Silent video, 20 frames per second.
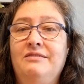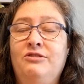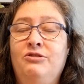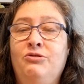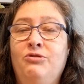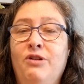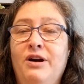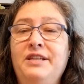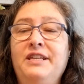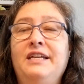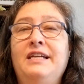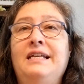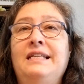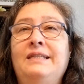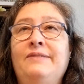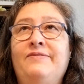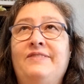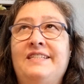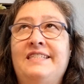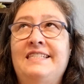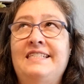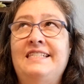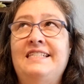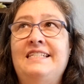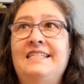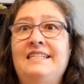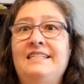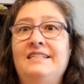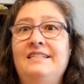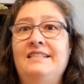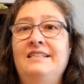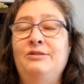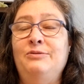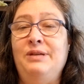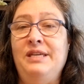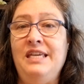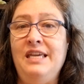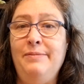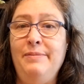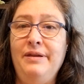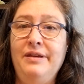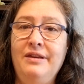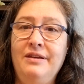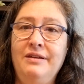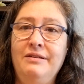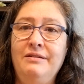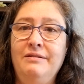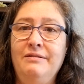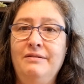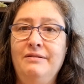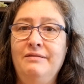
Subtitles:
chronic lymphocytic leukemia